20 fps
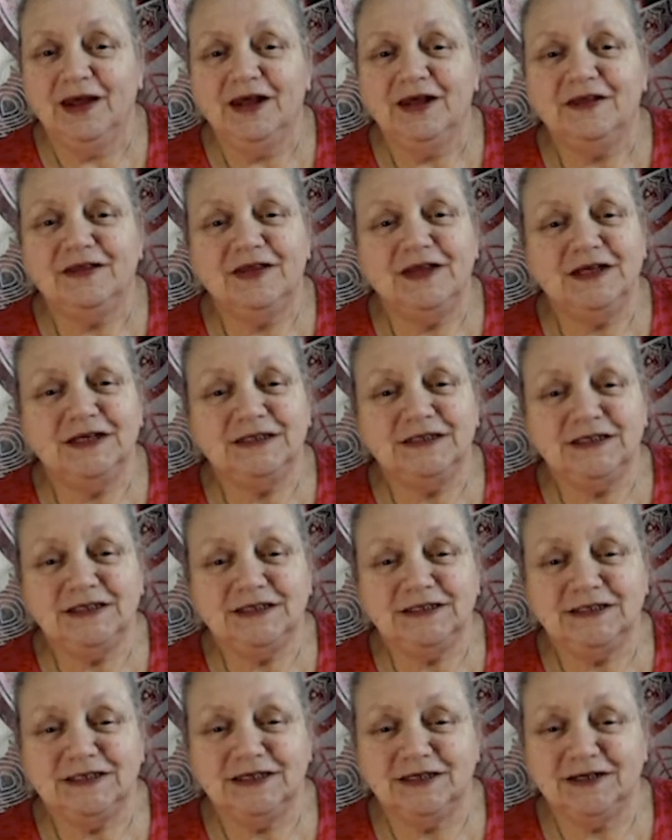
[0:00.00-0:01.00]
This is
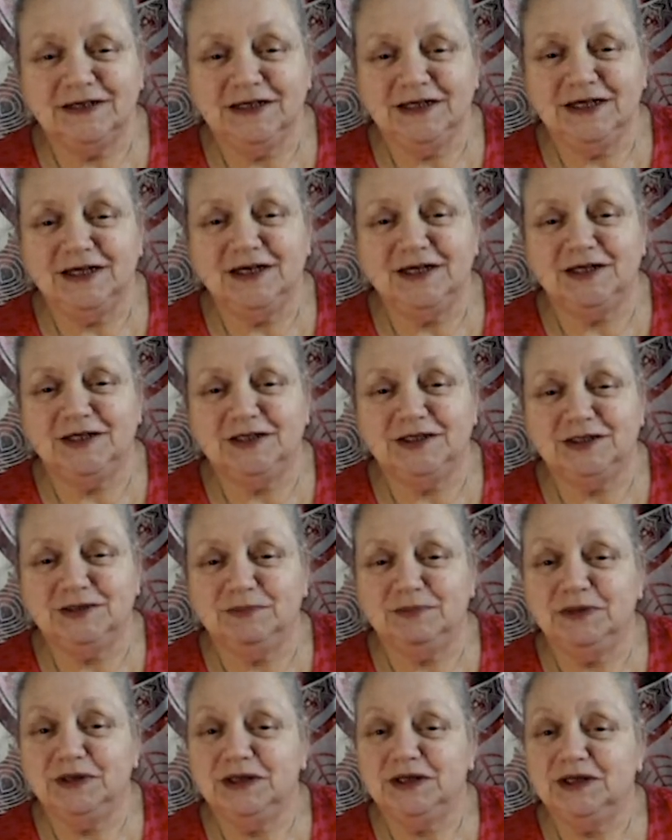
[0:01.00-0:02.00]
likely to
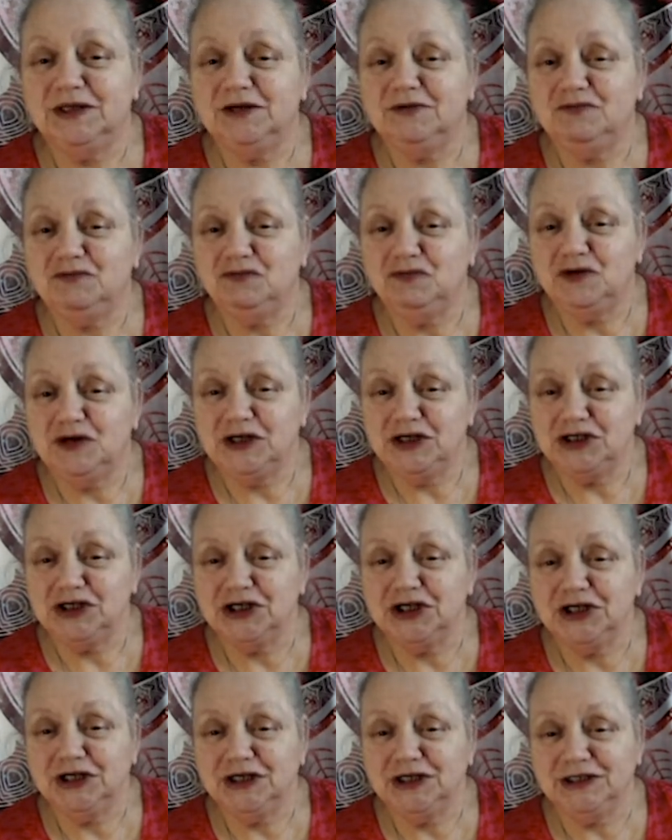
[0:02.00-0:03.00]
be an enriching
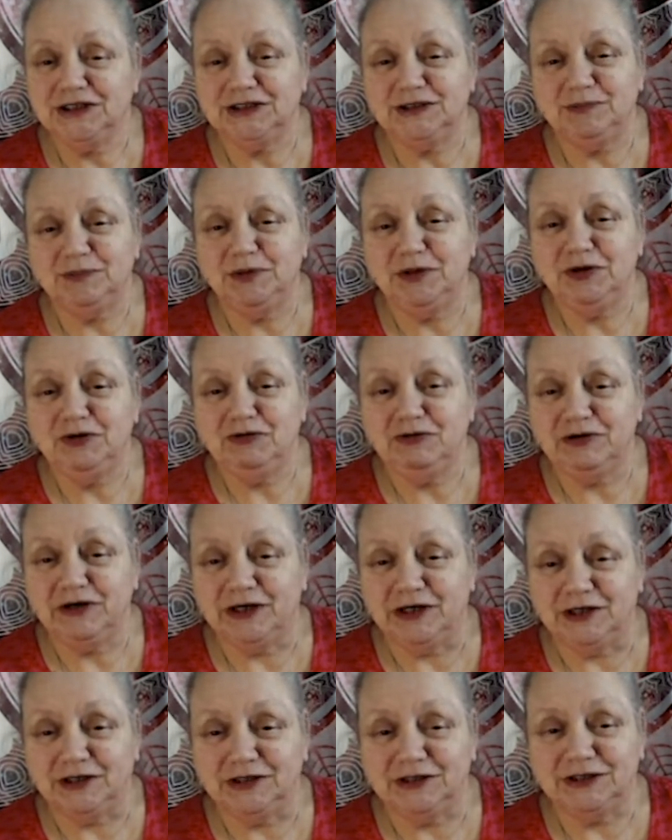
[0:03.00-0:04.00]

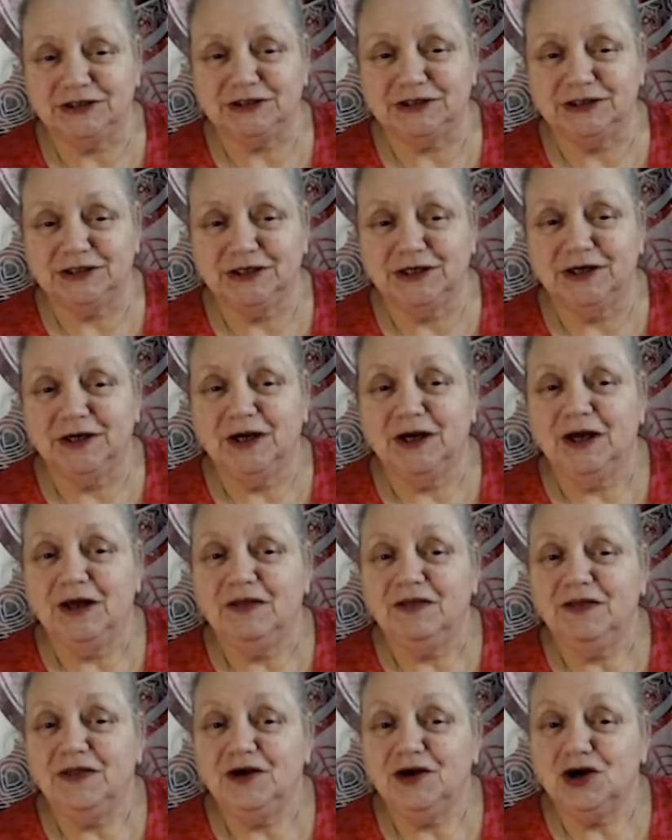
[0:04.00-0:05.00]
experience
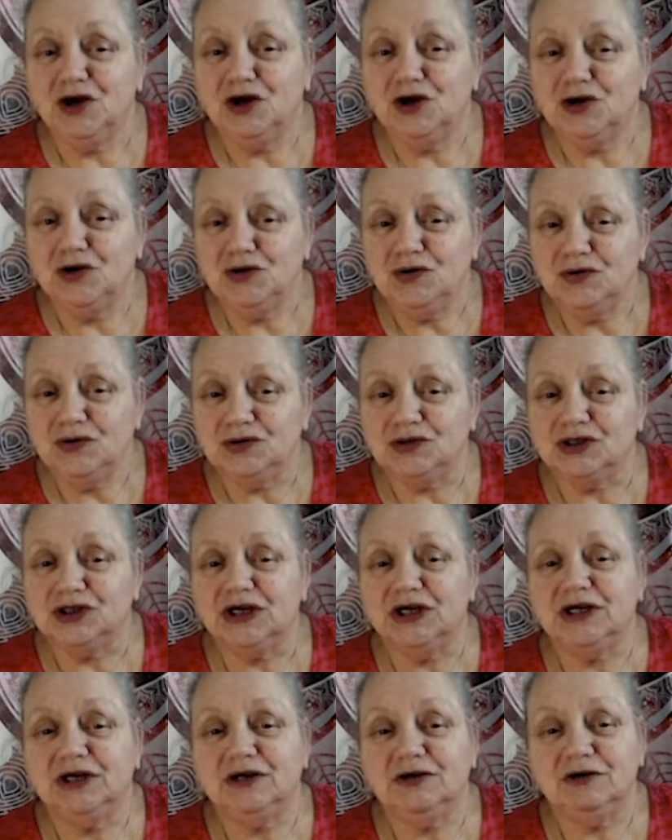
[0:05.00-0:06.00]
that could
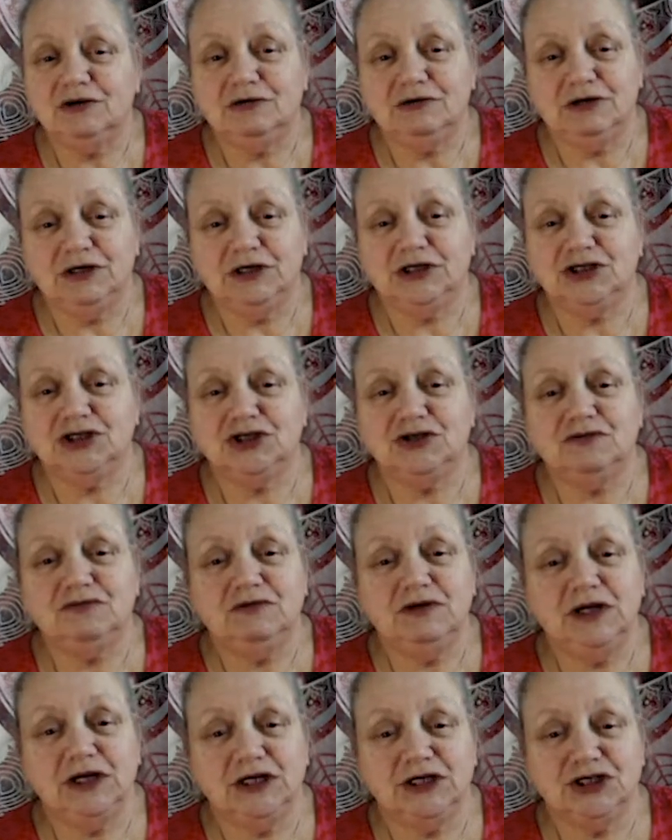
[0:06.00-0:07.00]
encourage the
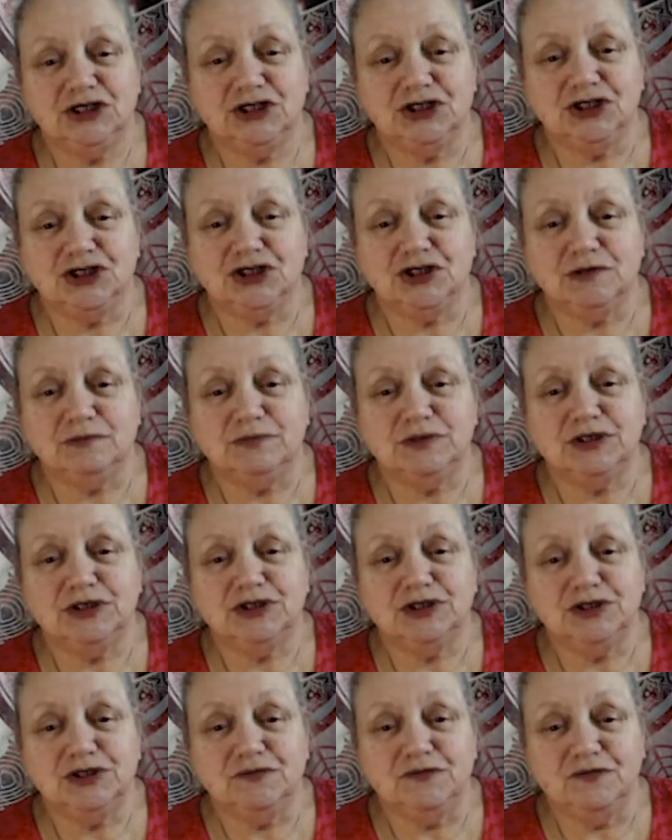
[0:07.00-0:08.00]
relationship to
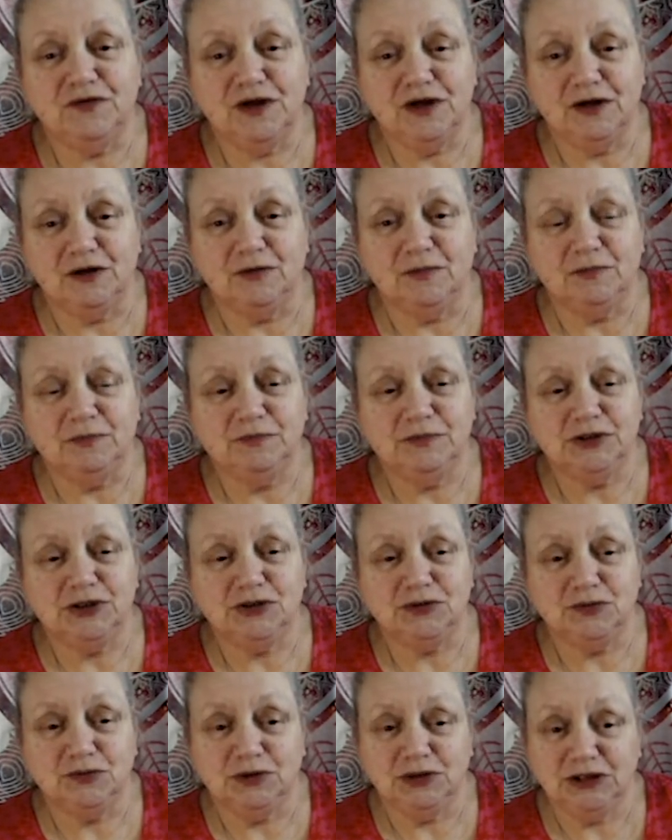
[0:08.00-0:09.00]
develop to
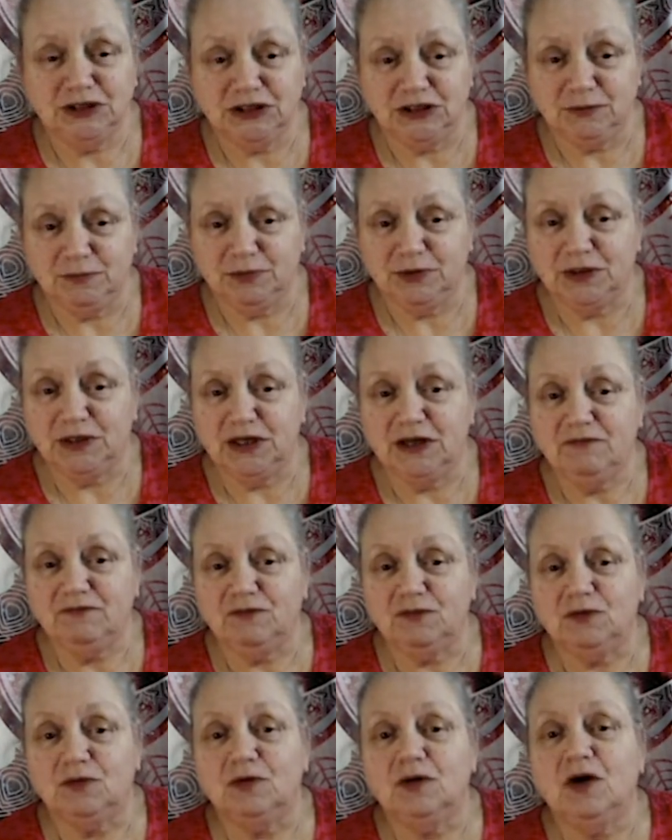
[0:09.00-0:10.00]
a deeper level,
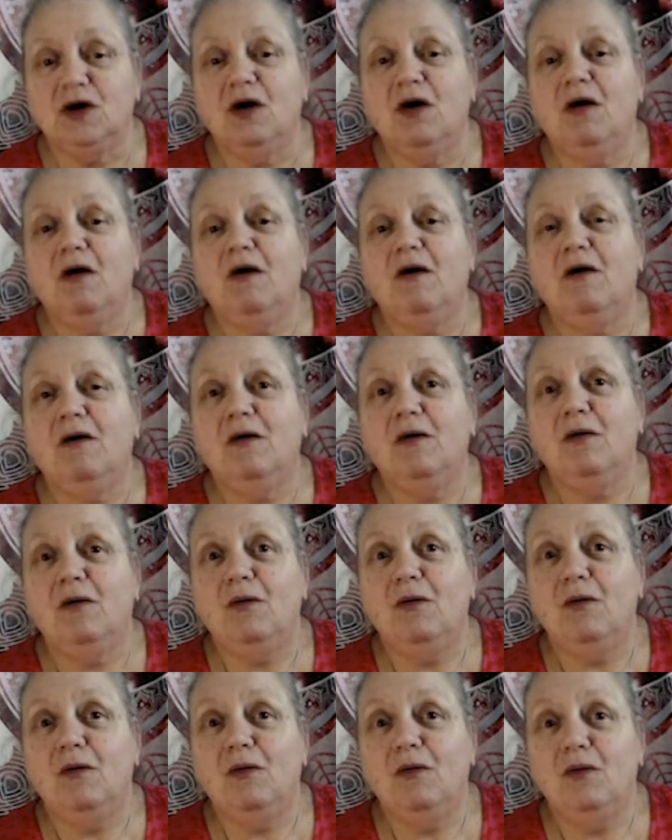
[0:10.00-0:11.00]

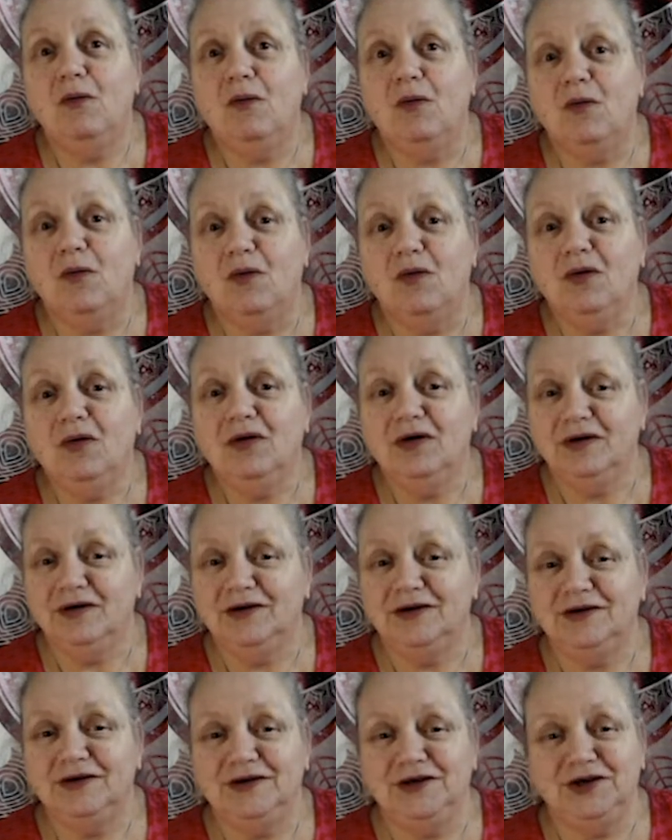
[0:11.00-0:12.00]
or
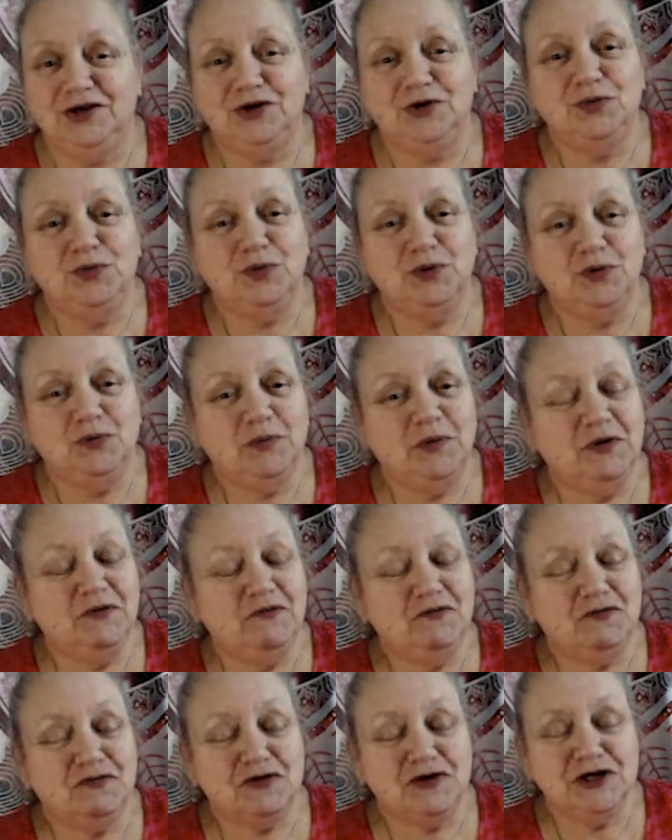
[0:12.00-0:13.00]
you will be
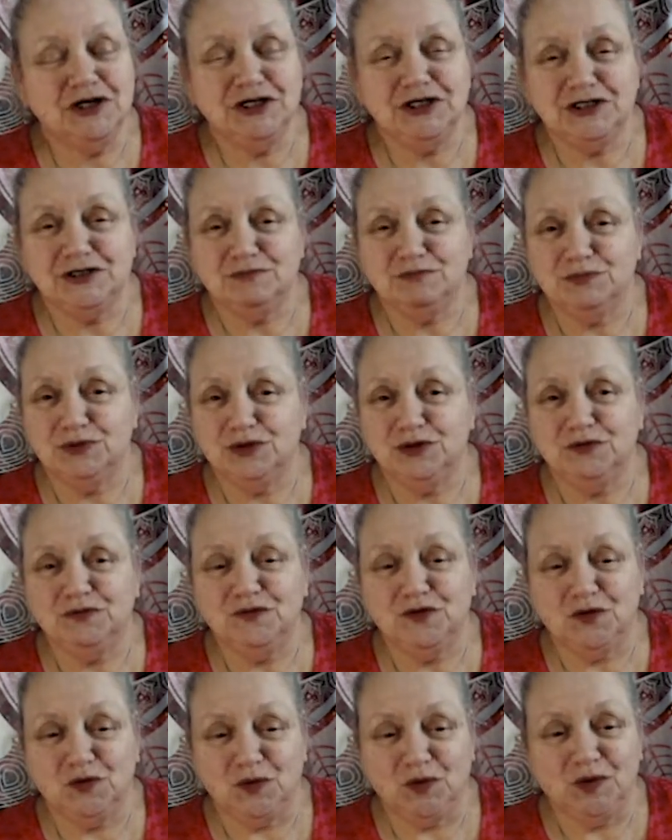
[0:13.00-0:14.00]
free to move
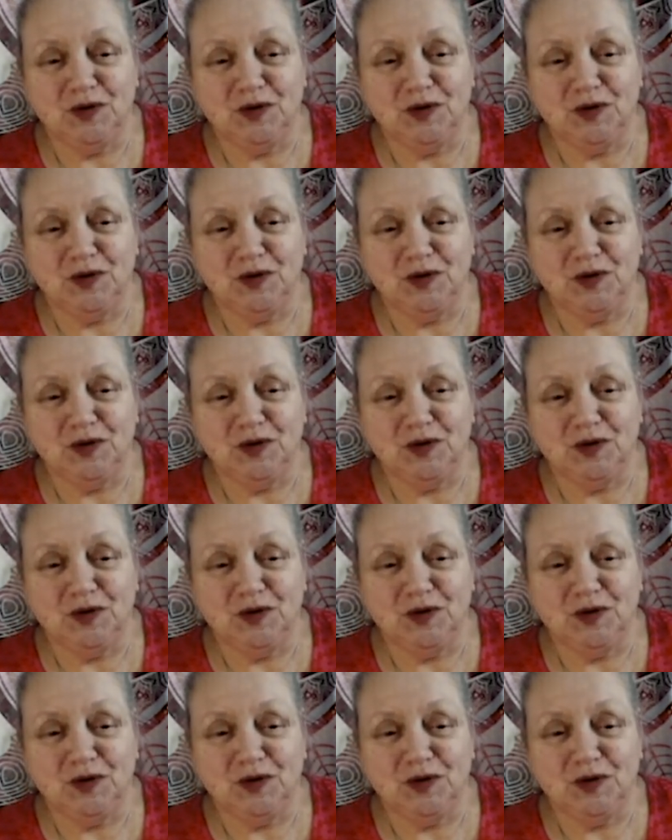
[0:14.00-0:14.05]
on.